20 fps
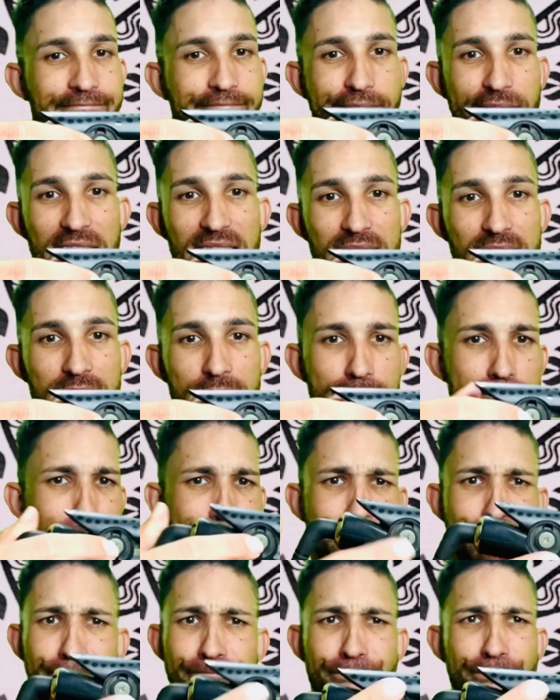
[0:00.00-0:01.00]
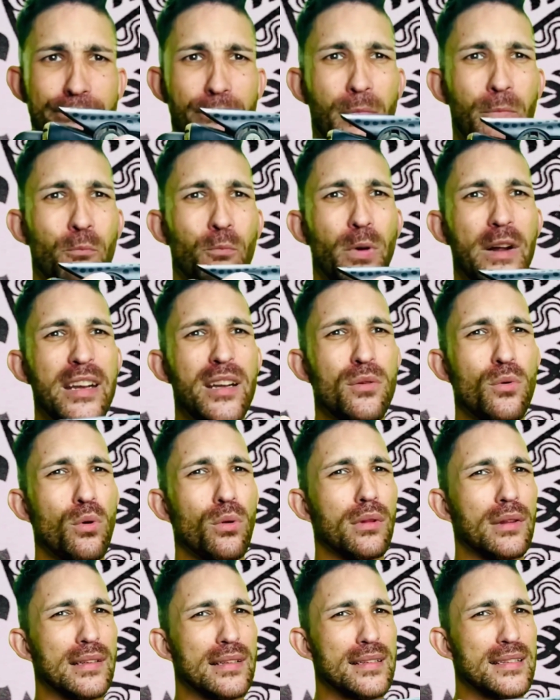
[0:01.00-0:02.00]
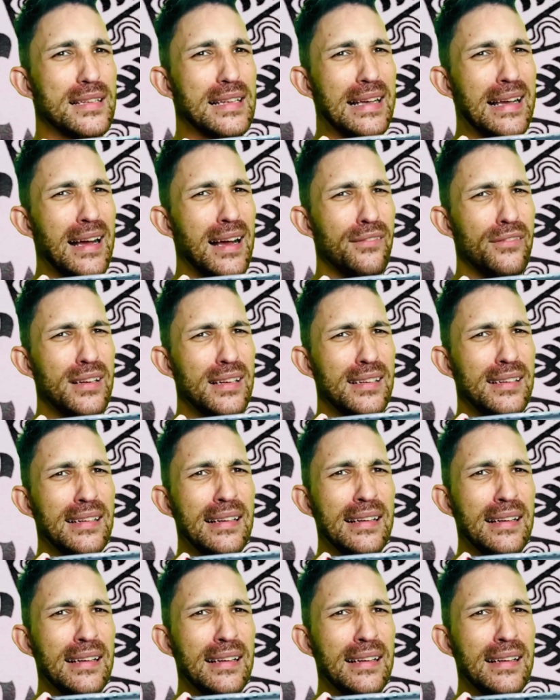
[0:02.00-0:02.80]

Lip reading: this, what do you call this, the cover?